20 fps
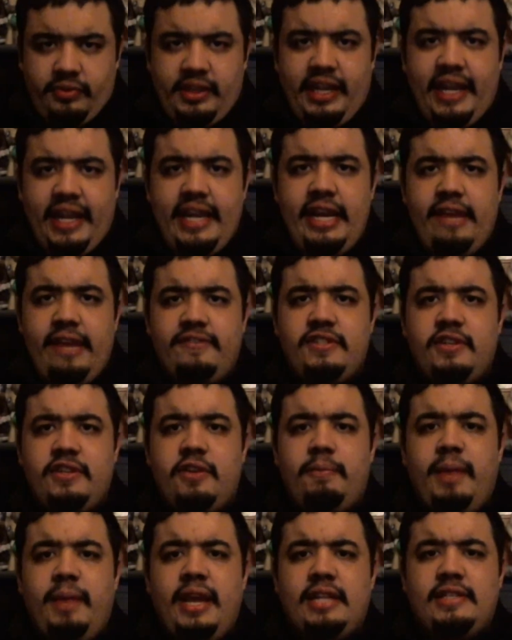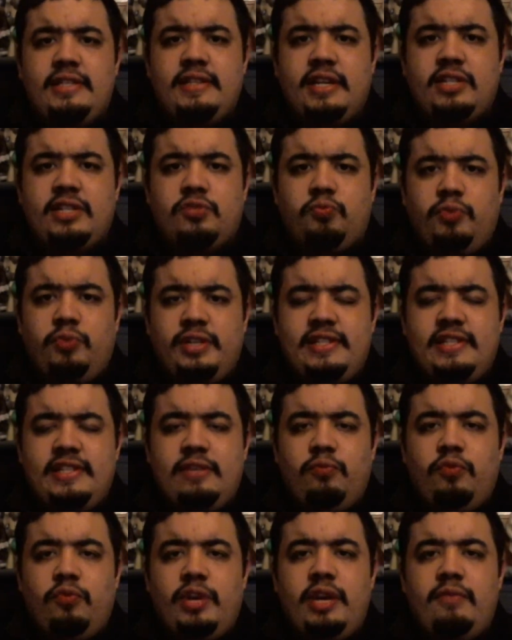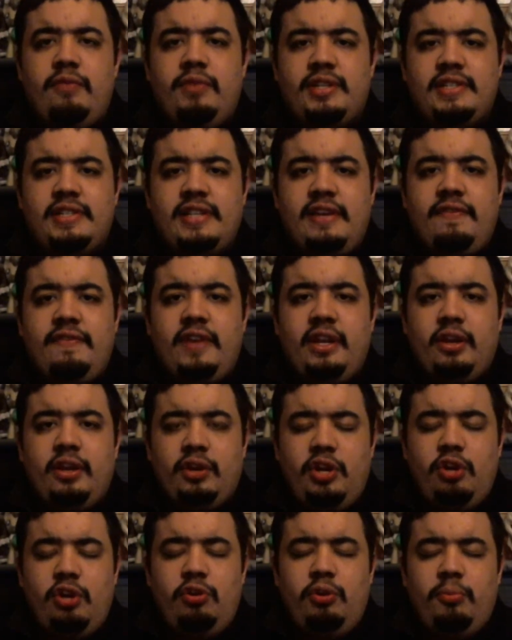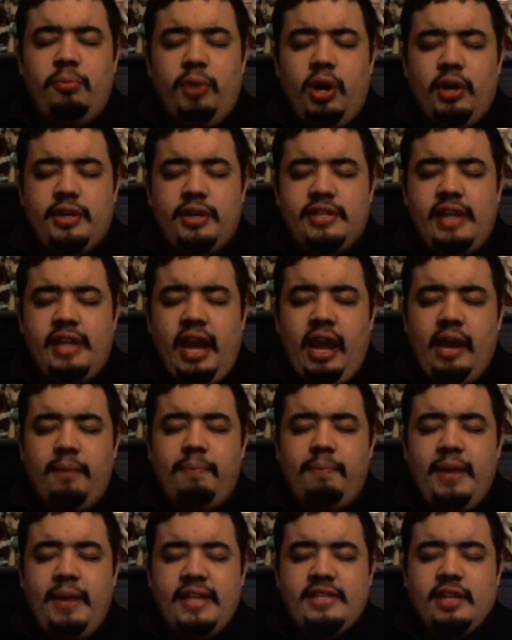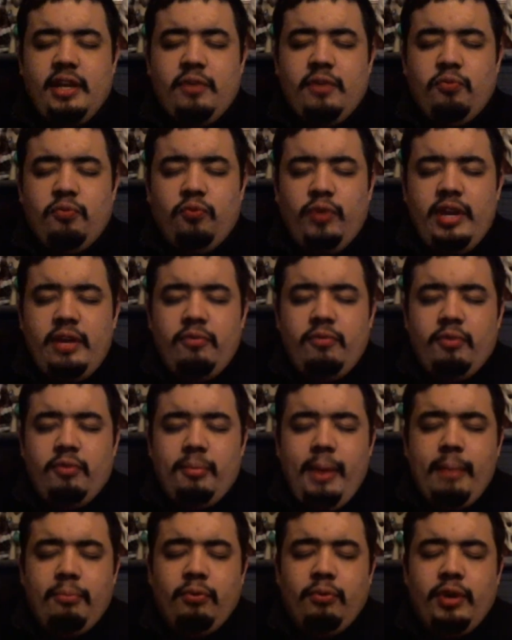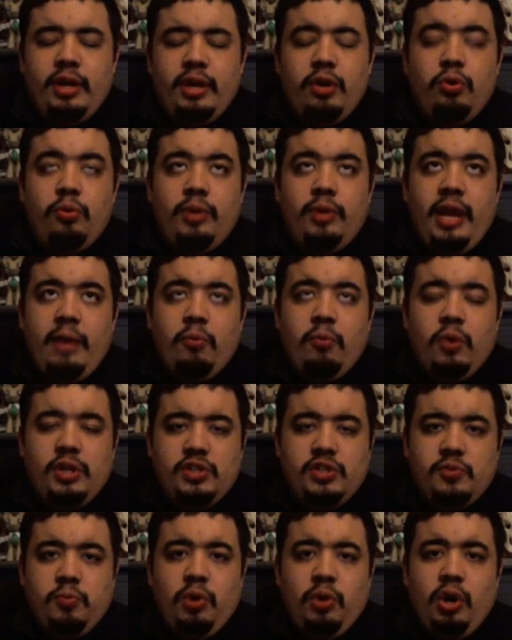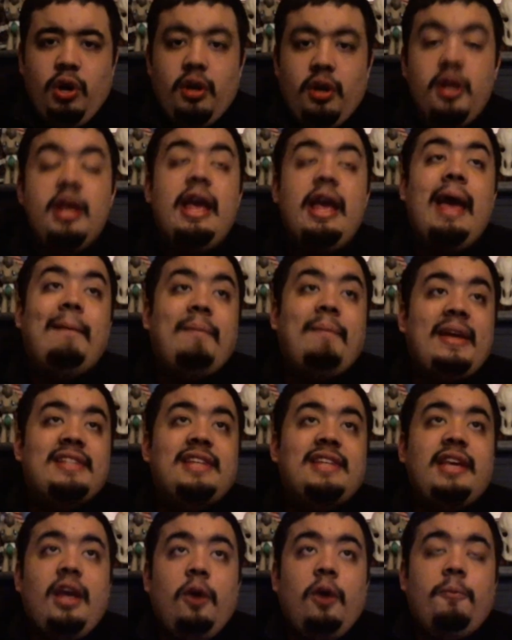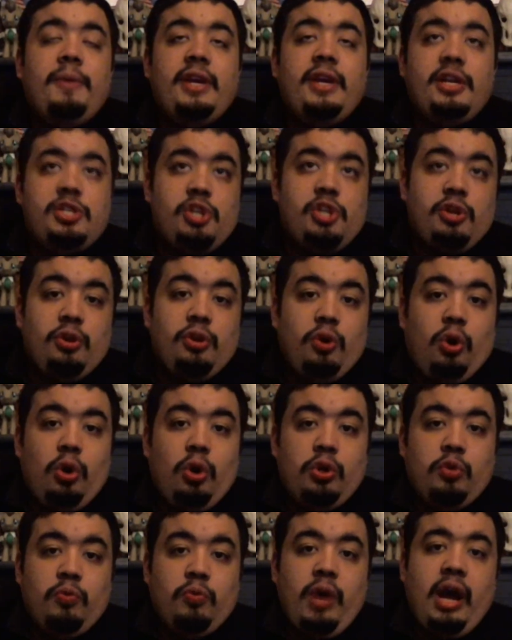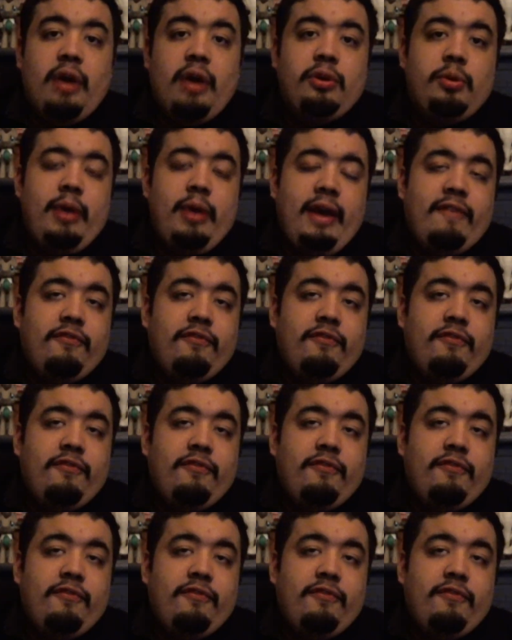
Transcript: each of the main six receiving their cutie marks and basically remembering who they once were, and basically helping each other all the while. You have,